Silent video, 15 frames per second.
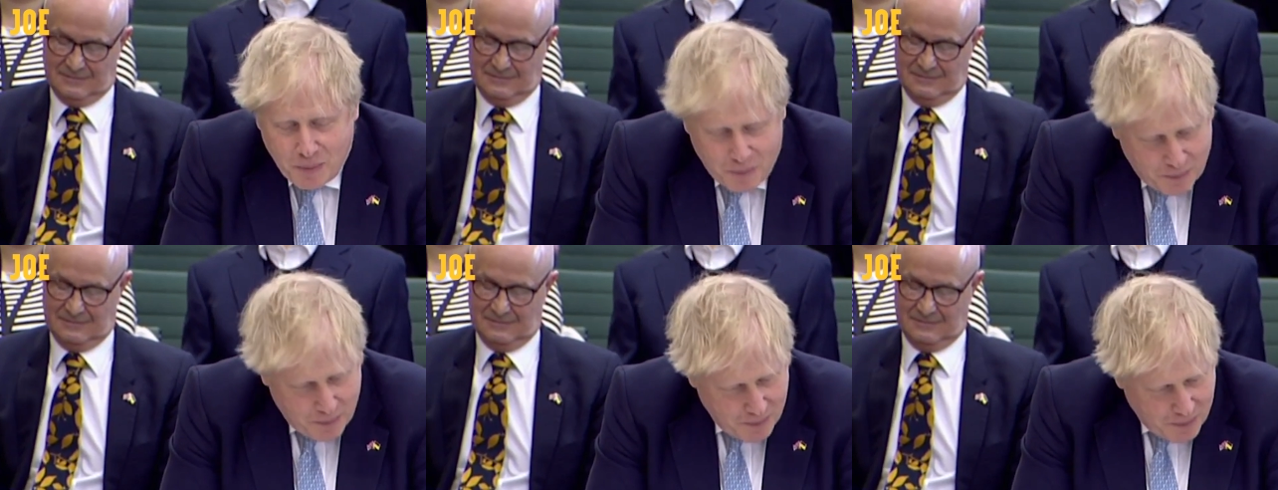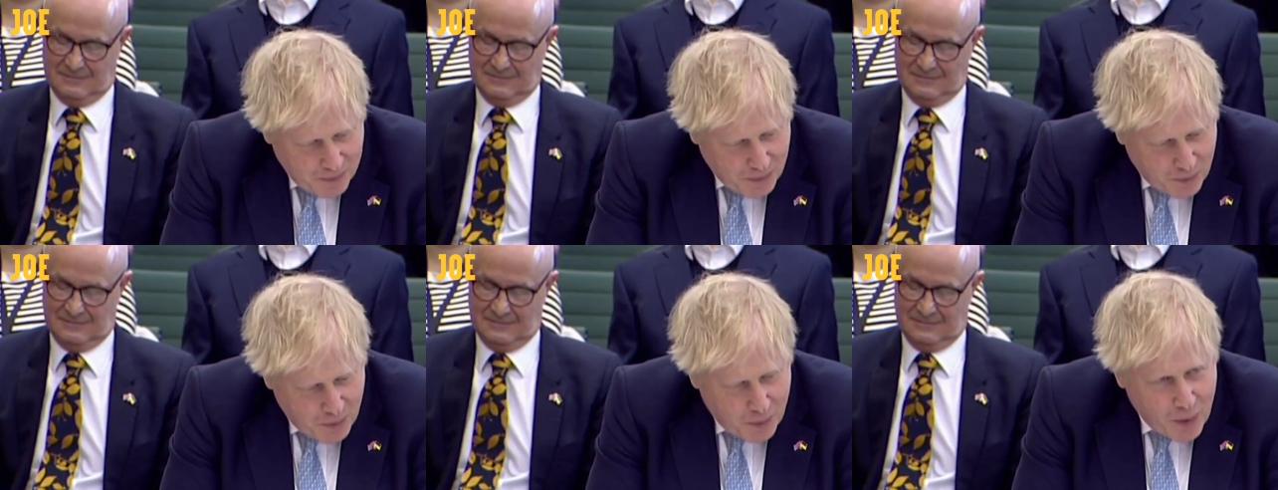Speaker 1: we could maybe
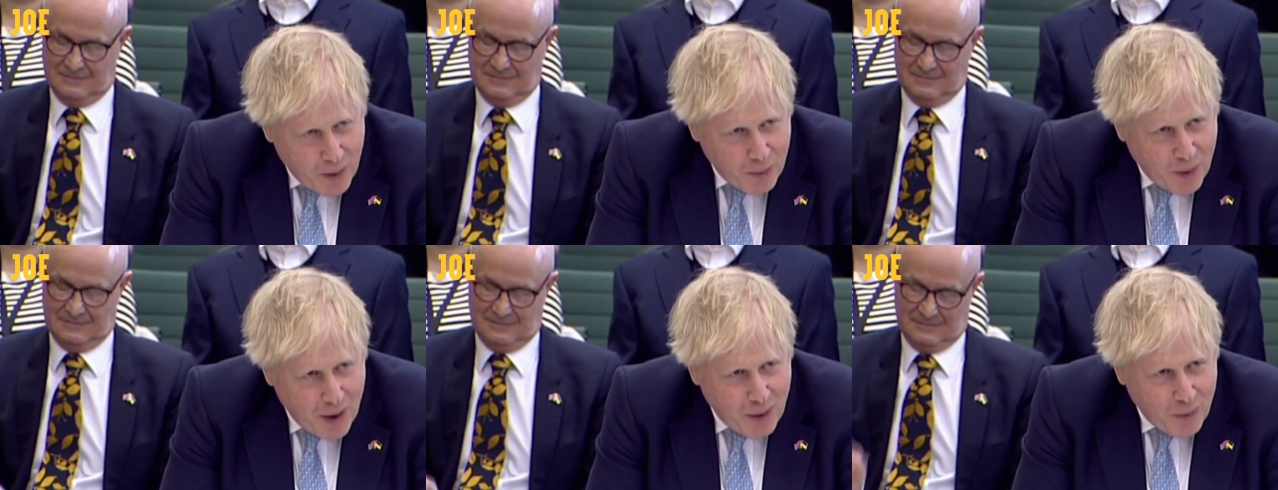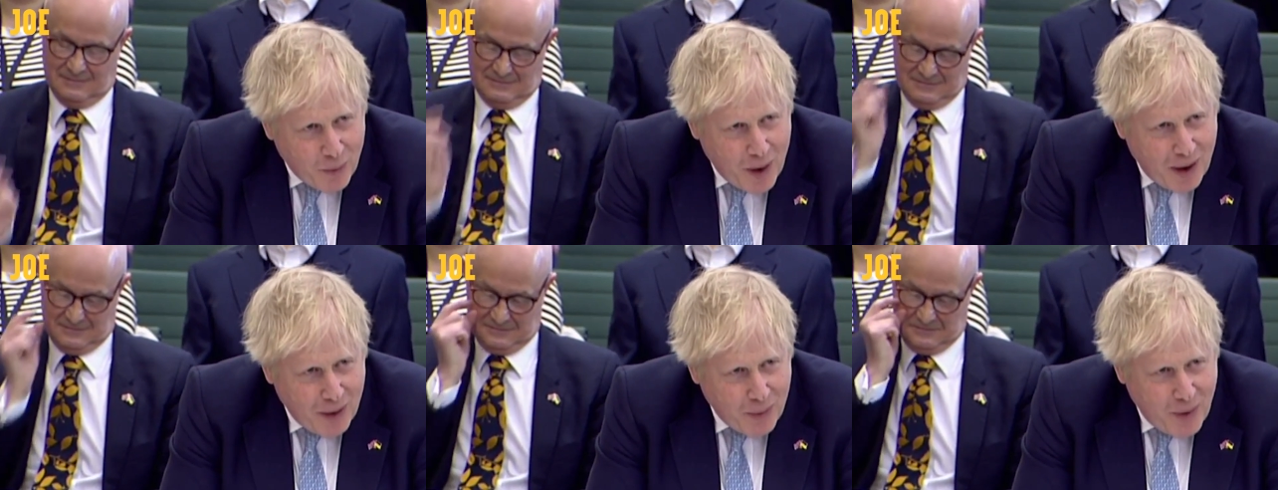have a duet
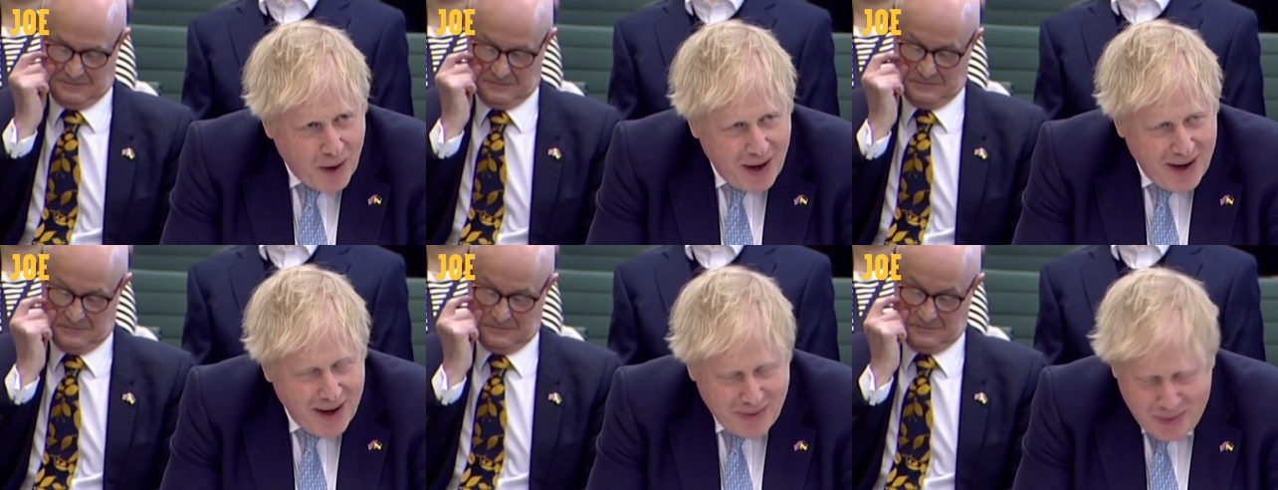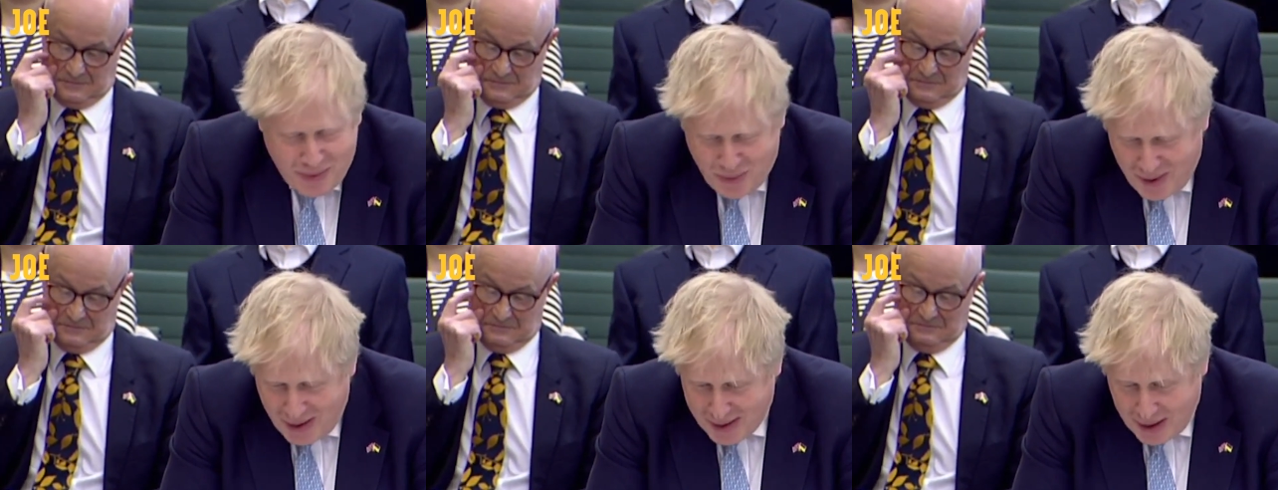after this.